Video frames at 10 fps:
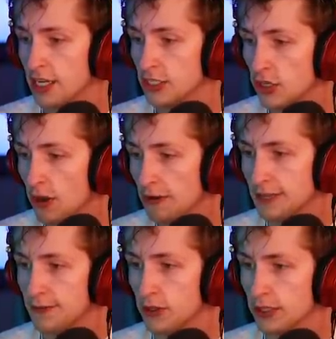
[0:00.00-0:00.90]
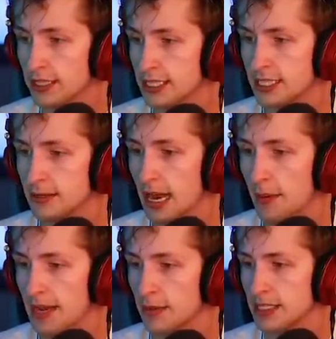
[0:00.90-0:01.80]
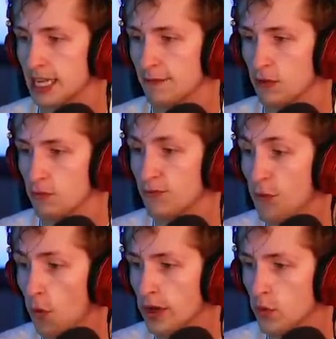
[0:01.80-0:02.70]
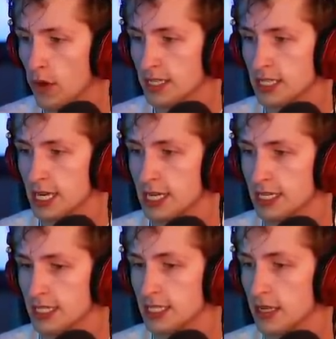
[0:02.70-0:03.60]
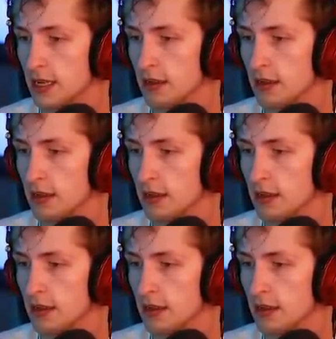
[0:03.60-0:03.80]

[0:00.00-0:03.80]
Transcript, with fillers: Do you know how difficult it is to not make a mistake for 41 seconds?